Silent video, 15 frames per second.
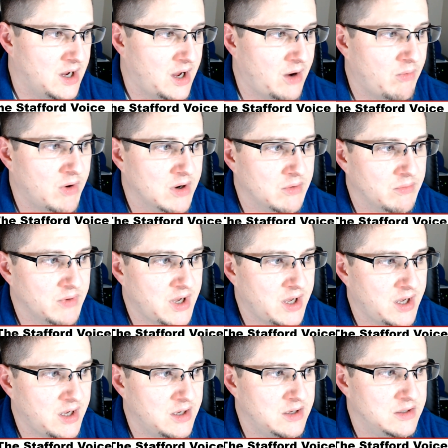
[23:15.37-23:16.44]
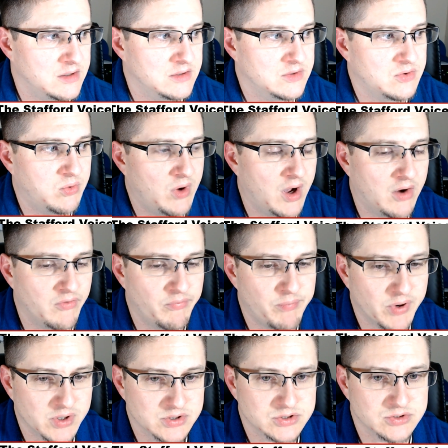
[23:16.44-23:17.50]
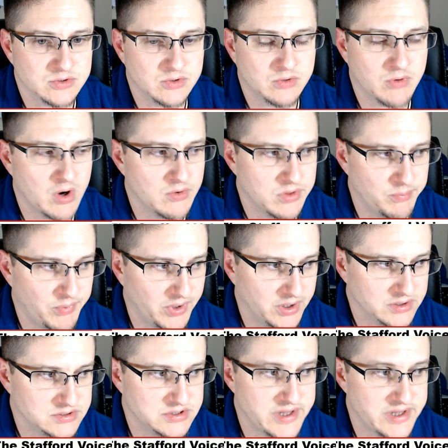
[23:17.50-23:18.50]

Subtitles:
I want to read 12 personal growth books.